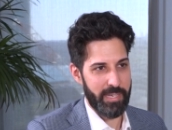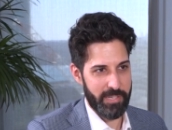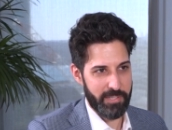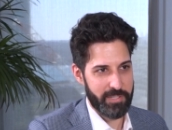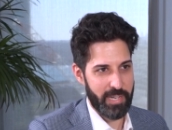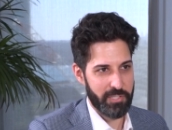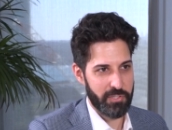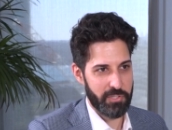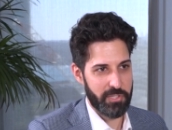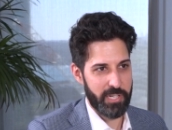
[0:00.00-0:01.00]
and
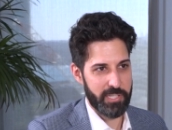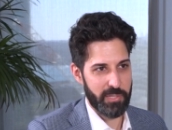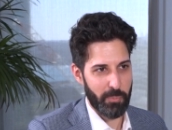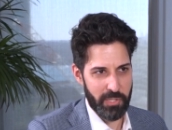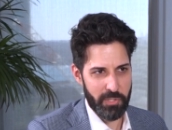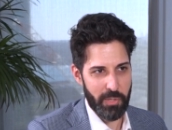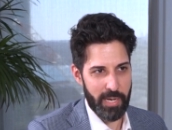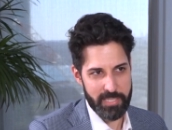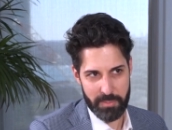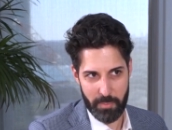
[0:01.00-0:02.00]
international shares. And when you
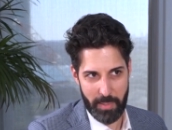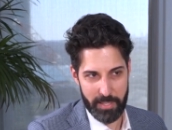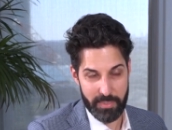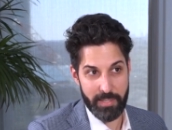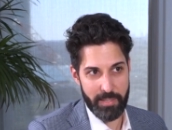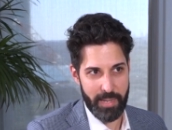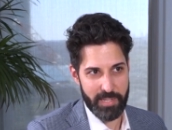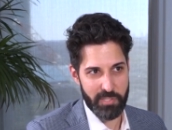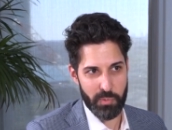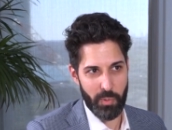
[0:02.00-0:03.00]
ask them about the
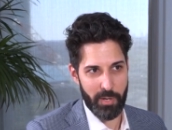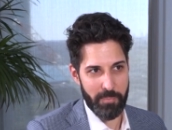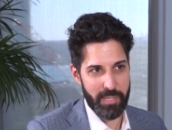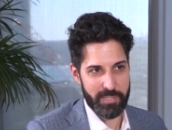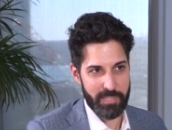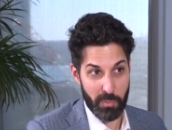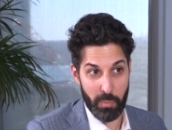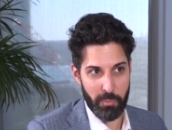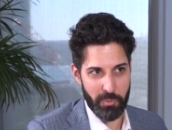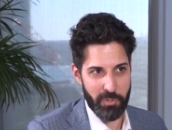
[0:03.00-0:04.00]
next 12 months, like
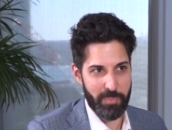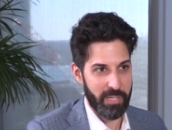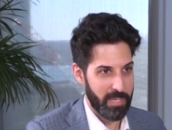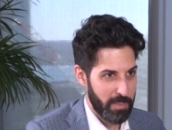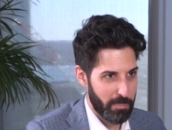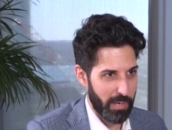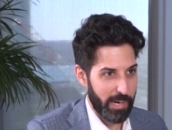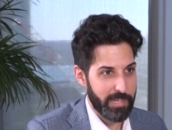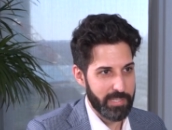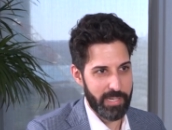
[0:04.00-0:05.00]
what will you be
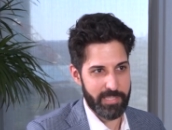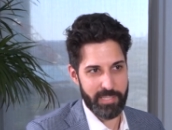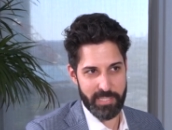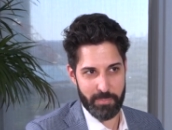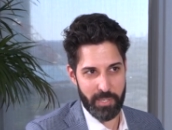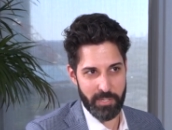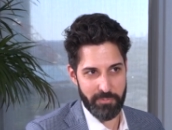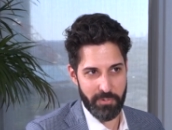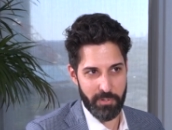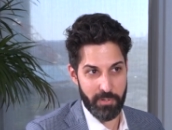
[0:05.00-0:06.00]
prioritizing as part
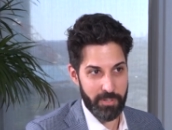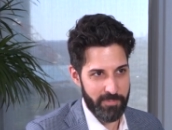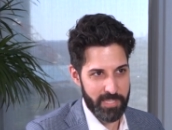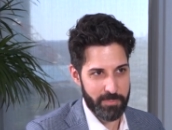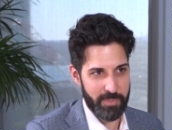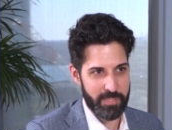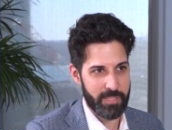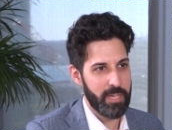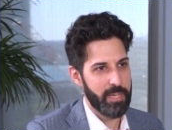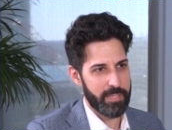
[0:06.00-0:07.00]
of your
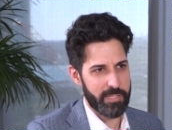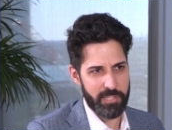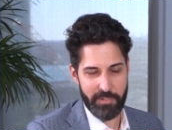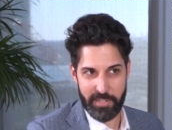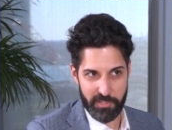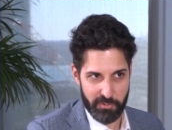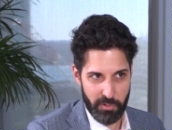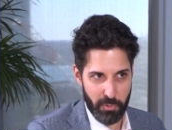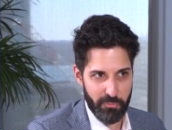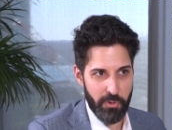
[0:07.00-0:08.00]
investments, there's a greater
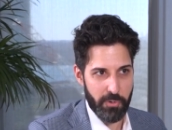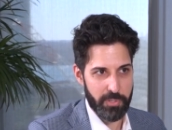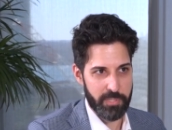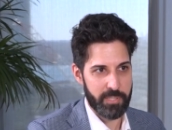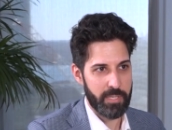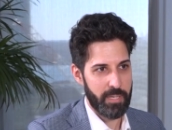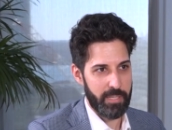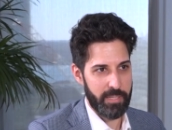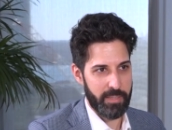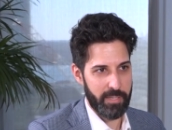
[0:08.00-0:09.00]
growth focus
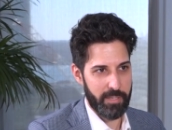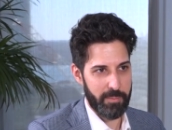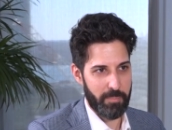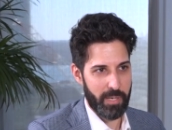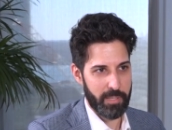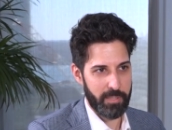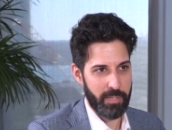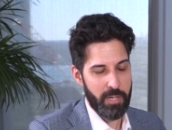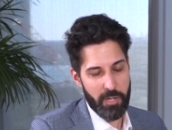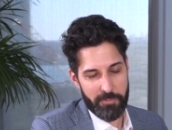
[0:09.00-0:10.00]
in the market.
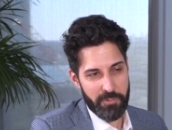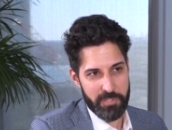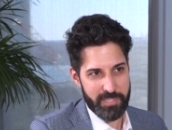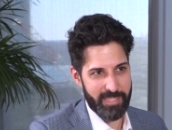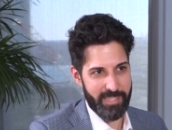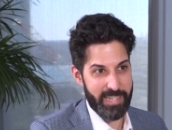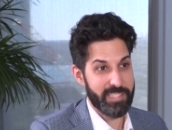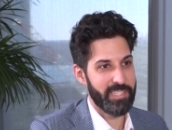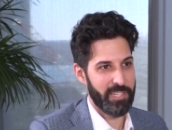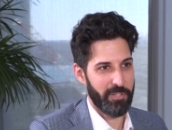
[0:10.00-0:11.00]
Of course, the
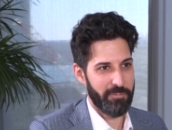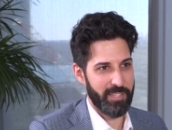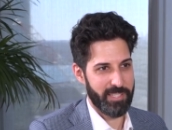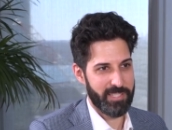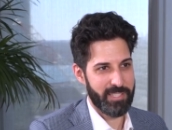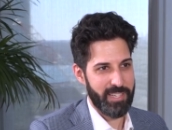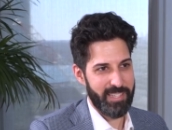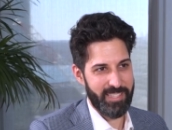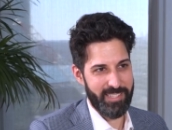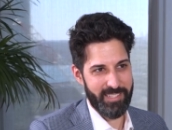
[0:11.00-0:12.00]
extent of this
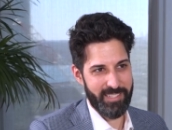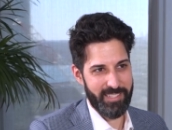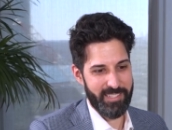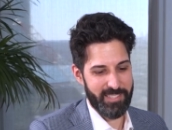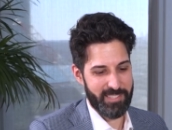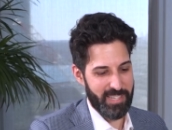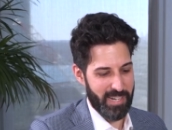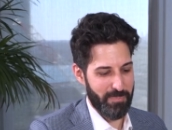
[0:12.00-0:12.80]
is